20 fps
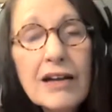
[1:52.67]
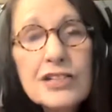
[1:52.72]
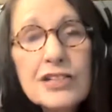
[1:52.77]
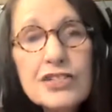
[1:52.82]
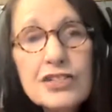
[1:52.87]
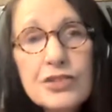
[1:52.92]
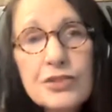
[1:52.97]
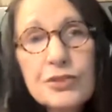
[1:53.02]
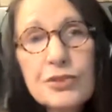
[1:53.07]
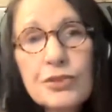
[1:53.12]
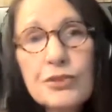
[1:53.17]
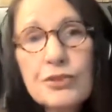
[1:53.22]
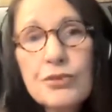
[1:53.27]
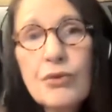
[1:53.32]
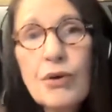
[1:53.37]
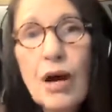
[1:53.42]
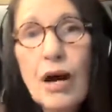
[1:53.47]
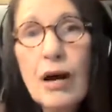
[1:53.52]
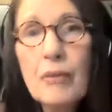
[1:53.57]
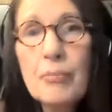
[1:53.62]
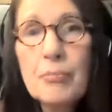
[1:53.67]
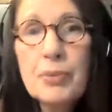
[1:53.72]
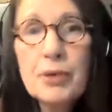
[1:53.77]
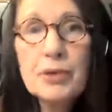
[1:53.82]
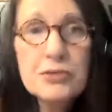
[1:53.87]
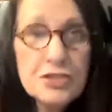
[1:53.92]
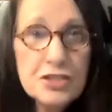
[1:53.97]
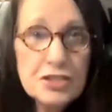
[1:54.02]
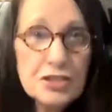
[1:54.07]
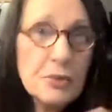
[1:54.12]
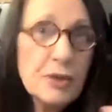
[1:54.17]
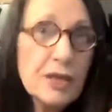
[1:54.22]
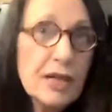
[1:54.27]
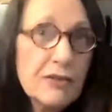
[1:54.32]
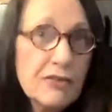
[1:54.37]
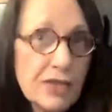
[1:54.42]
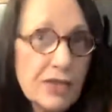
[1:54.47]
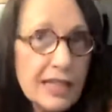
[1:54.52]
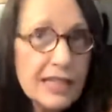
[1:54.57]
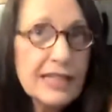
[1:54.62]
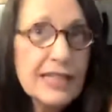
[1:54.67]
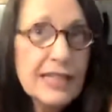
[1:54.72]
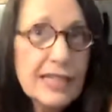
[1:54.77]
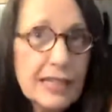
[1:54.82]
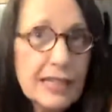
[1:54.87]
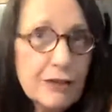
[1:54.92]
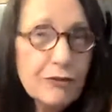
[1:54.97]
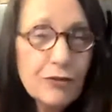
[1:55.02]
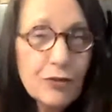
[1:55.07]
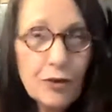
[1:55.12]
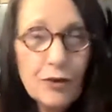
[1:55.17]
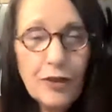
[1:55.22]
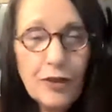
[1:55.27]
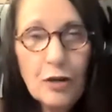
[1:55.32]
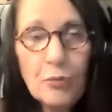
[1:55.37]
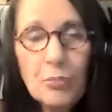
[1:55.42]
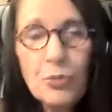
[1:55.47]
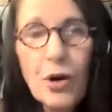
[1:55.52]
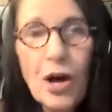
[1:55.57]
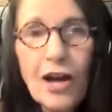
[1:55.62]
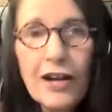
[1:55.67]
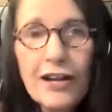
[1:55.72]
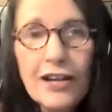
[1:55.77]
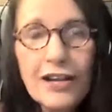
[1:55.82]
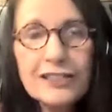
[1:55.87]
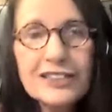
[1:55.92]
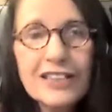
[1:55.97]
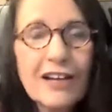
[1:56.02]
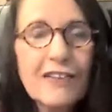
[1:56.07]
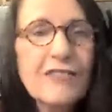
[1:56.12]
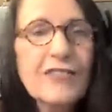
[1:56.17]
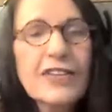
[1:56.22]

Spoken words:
to purchase whatever they need for their product